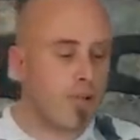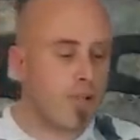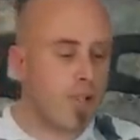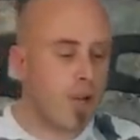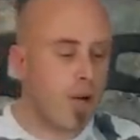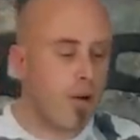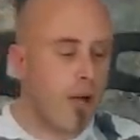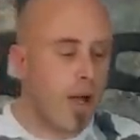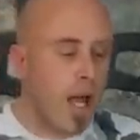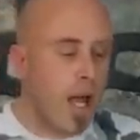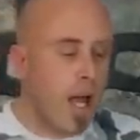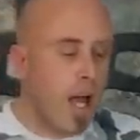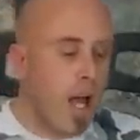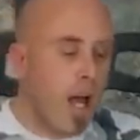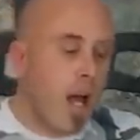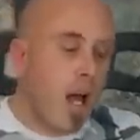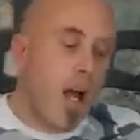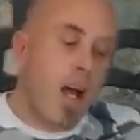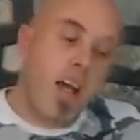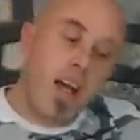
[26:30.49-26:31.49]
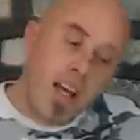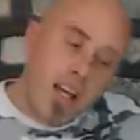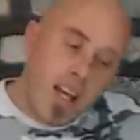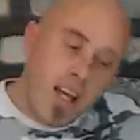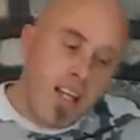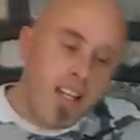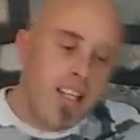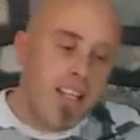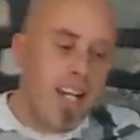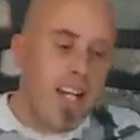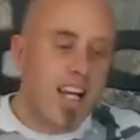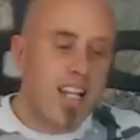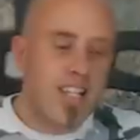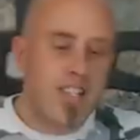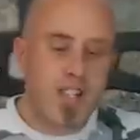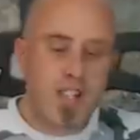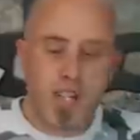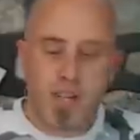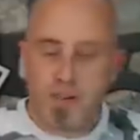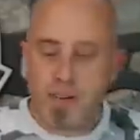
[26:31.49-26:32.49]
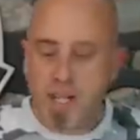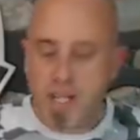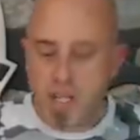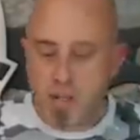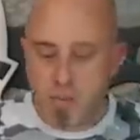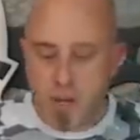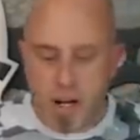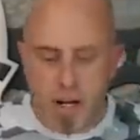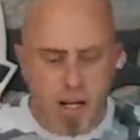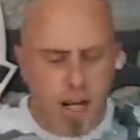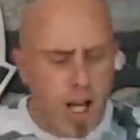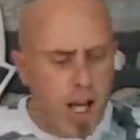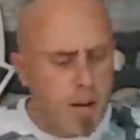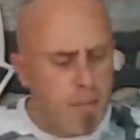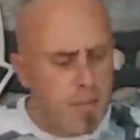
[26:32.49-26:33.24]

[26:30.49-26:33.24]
So yeah, it's a curious one.